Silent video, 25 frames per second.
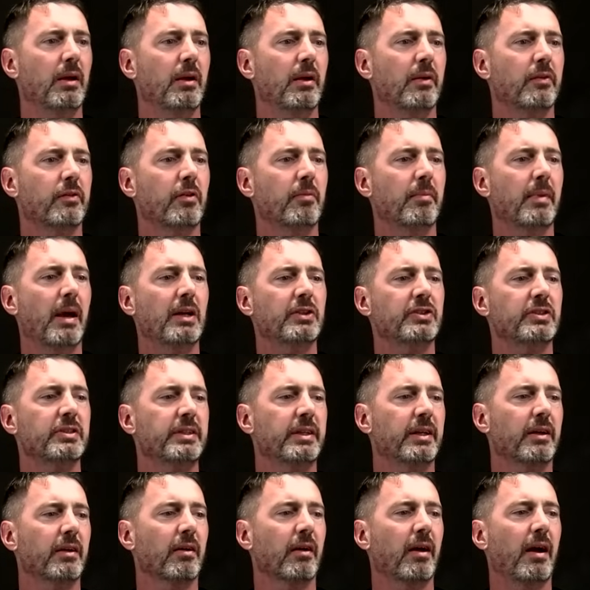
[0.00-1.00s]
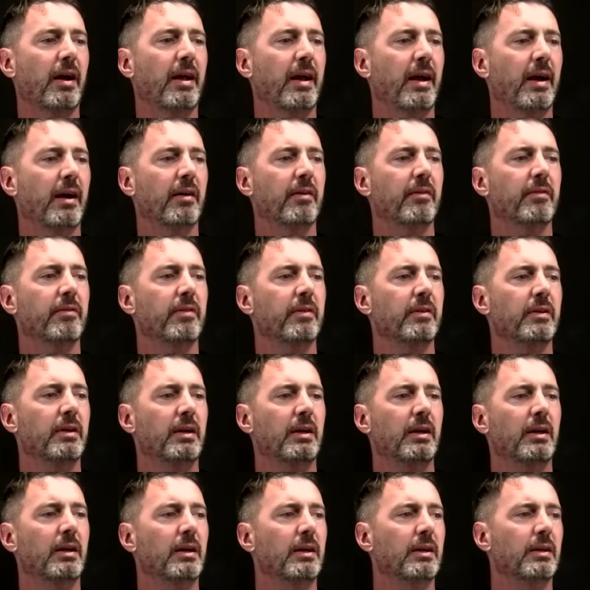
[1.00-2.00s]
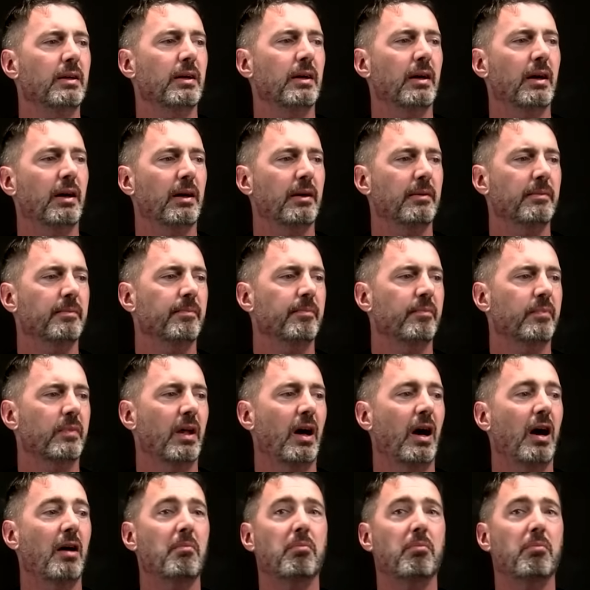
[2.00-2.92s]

So imagine here I have a